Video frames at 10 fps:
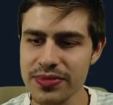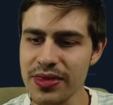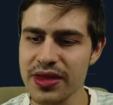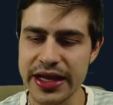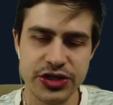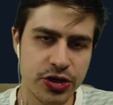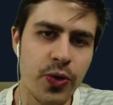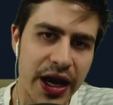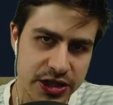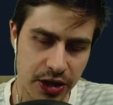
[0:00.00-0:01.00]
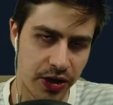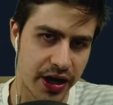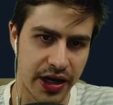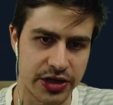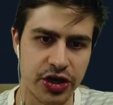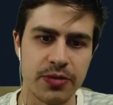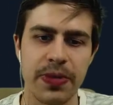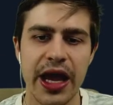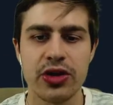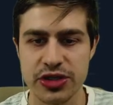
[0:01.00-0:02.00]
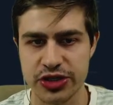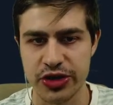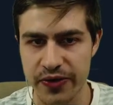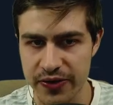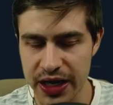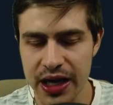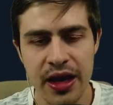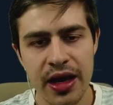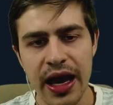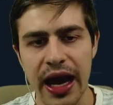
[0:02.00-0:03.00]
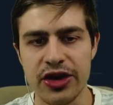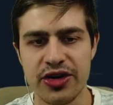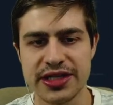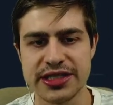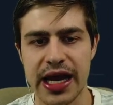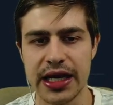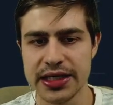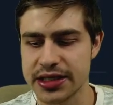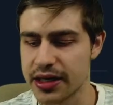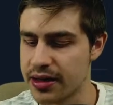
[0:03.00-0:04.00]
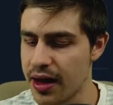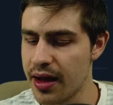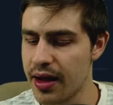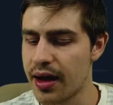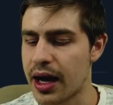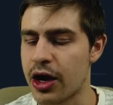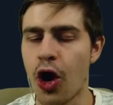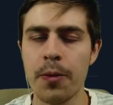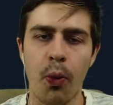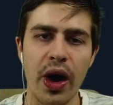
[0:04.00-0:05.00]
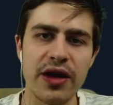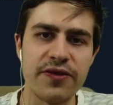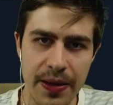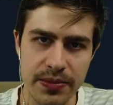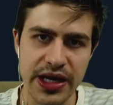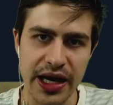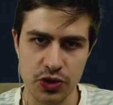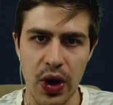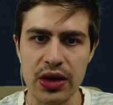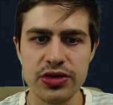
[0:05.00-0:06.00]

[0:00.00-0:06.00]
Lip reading: there's two ways to look at it. You can play conservatively, and you can say, listen, I hope one of them does well.